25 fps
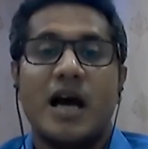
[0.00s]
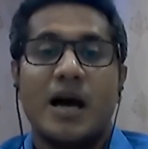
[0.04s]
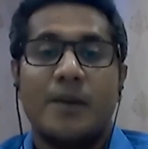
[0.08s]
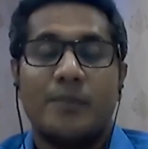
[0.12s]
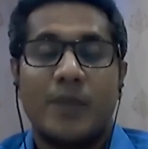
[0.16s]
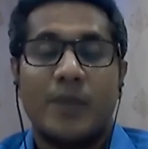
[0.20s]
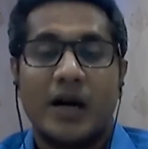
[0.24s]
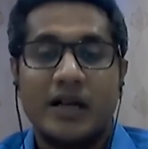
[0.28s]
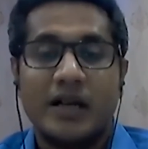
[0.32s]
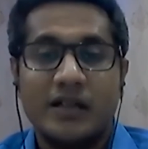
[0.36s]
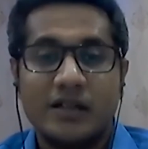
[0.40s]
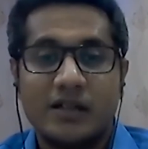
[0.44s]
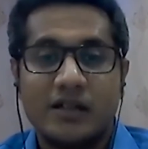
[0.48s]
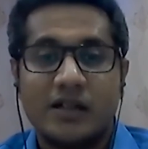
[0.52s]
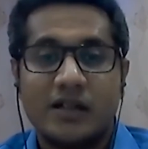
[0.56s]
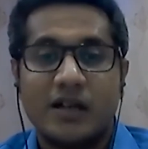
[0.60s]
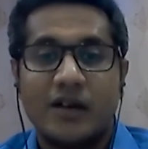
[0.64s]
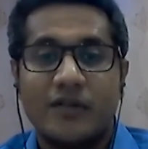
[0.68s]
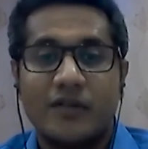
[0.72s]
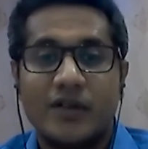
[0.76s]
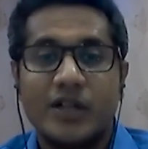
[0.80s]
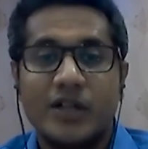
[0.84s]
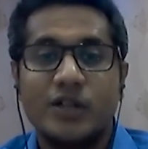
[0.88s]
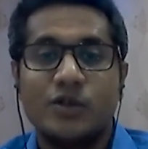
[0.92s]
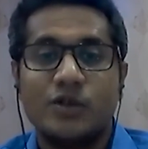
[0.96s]
money
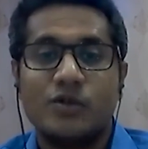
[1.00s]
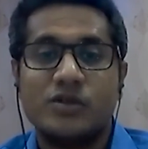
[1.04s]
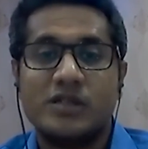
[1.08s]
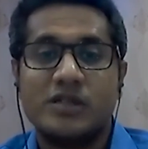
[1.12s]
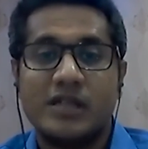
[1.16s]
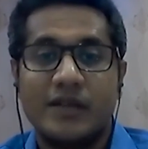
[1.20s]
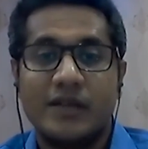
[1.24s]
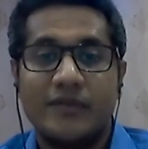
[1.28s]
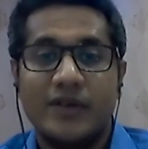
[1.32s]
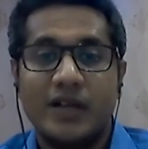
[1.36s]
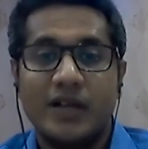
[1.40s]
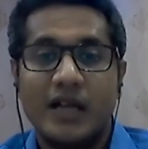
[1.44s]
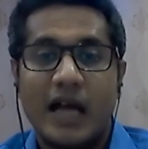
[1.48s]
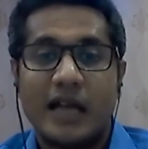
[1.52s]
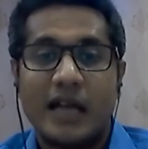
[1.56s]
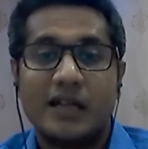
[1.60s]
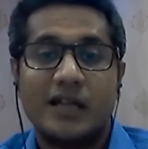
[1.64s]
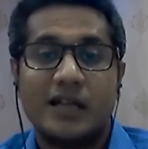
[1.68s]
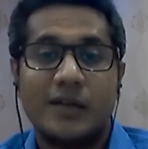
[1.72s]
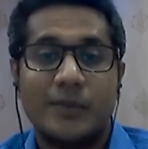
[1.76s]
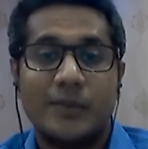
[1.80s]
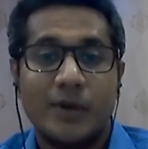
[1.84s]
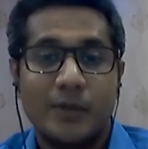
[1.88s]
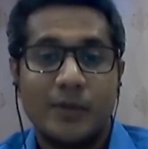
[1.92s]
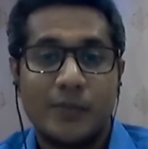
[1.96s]
recovery through civil and
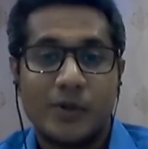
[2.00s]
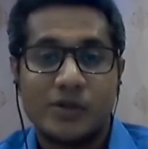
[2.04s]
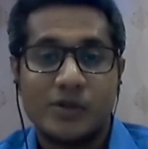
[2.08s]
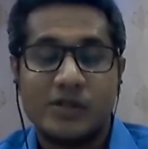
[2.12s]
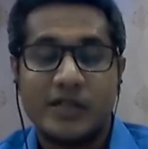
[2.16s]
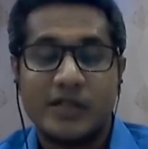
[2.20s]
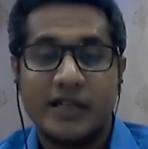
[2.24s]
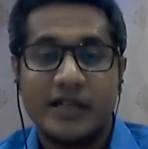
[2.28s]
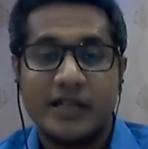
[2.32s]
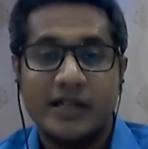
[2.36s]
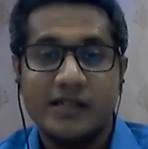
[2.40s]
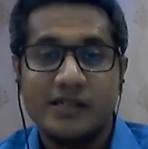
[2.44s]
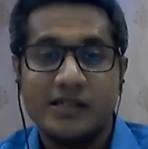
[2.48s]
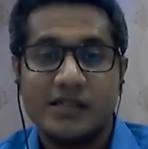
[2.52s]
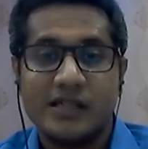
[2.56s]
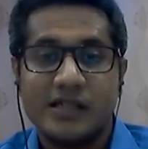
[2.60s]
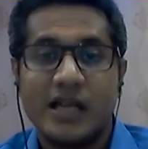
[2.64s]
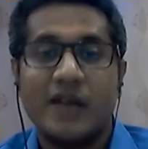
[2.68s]
criminal proceedings.